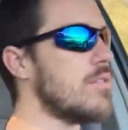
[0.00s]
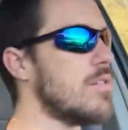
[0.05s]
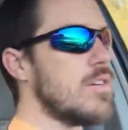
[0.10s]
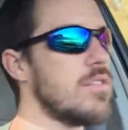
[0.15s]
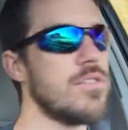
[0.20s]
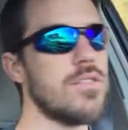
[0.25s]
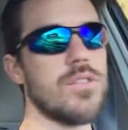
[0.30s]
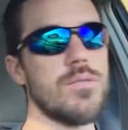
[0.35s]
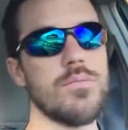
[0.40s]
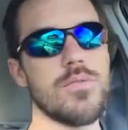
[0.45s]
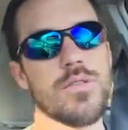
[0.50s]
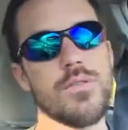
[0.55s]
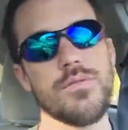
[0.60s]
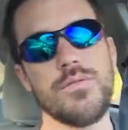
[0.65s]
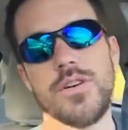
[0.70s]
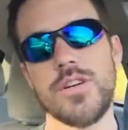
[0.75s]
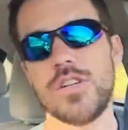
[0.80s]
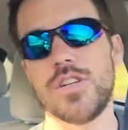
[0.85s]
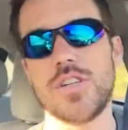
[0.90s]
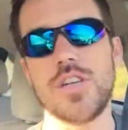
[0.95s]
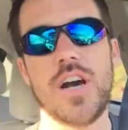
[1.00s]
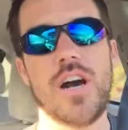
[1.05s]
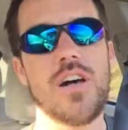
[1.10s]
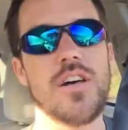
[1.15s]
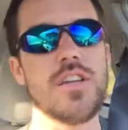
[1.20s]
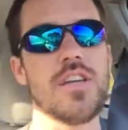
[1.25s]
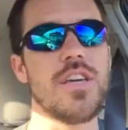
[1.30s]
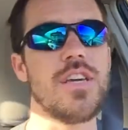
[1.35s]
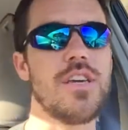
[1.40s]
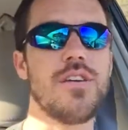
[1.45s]
in terms of
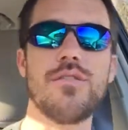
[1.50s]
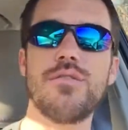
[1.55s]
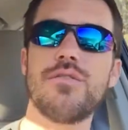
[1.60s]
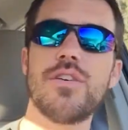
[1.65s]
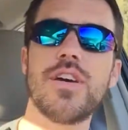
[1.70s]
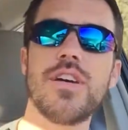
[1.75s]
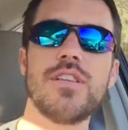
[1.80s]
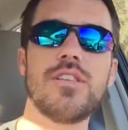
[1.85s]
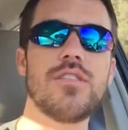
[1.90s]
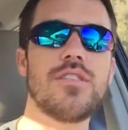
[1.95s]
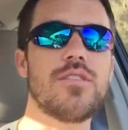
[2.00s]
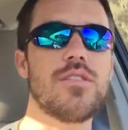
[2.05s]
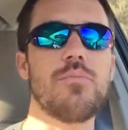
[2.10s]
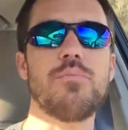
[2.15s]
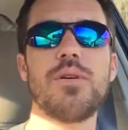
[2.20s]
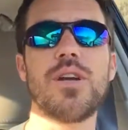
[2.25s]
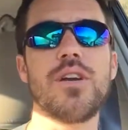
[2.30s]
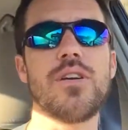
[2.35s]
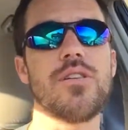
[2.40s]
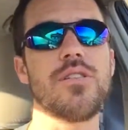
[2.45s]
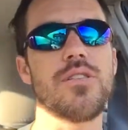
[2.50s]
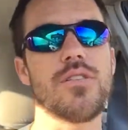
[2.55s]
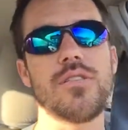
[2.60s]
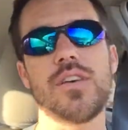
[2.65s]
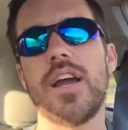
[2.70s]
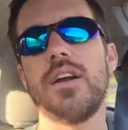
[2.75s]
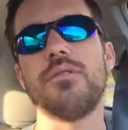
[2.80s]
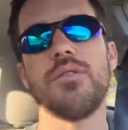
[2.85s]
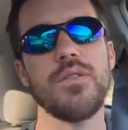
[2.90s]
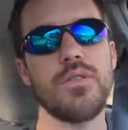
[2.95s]
functionality, events, appearance,
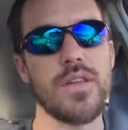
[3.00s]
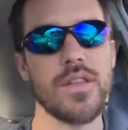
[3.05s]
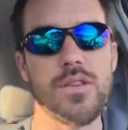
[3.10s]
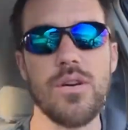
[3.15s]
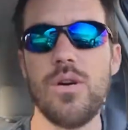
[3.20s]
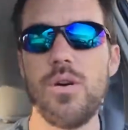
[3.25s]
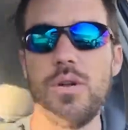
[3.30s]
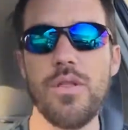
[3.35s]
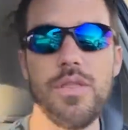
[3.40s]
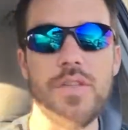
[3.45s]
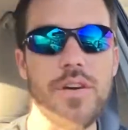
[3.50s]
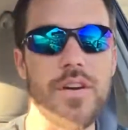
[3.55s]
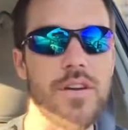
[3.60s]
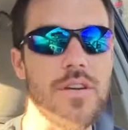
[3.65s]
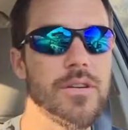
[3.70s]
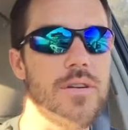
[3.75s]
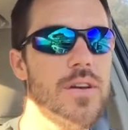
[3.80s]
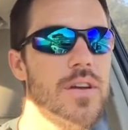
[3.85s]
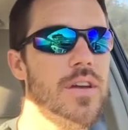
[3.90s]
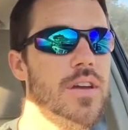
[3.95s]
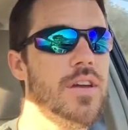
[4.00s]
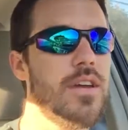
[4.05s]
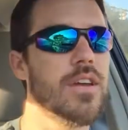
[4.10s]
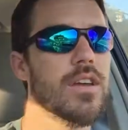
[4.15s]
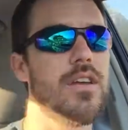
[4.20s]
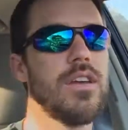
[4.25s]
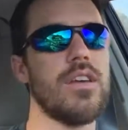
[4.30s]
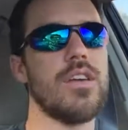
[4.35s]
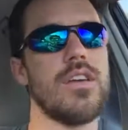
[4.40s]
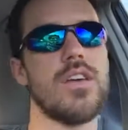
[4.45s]
everything, the whole thing.
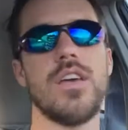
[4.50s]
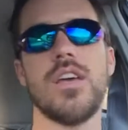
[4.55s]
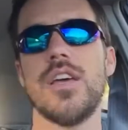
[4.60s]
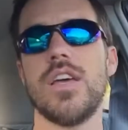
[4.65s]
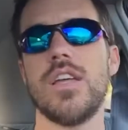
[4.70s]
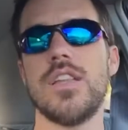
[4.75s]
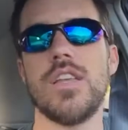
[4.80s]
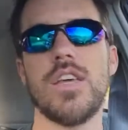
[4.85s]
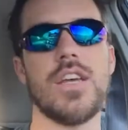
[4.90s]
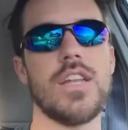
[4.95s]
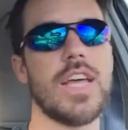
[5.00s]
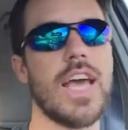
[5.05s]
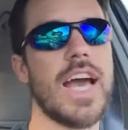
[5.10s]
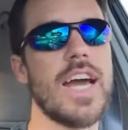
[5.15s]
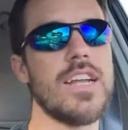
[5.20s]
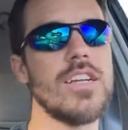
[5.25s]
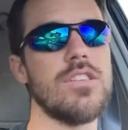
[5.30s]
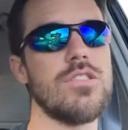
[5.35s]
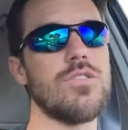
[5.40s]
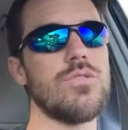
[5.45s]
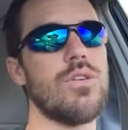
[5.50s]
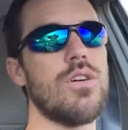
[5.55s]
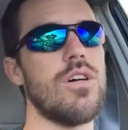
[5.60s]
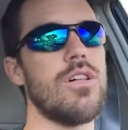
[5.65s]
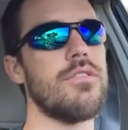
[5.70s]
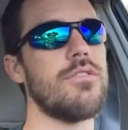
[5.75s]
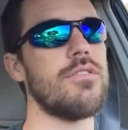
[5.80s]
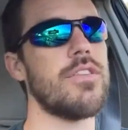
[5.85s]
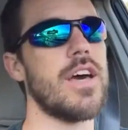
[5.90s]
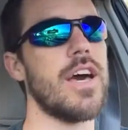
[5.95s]
And then add into
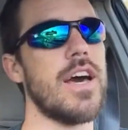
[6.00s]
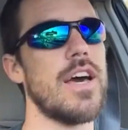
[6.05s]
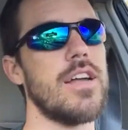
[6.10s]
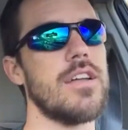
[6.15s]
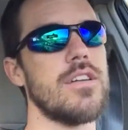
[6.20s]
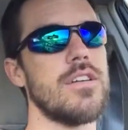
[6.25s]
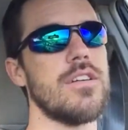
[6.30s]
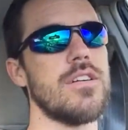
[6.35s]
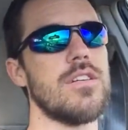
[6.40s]
all of that,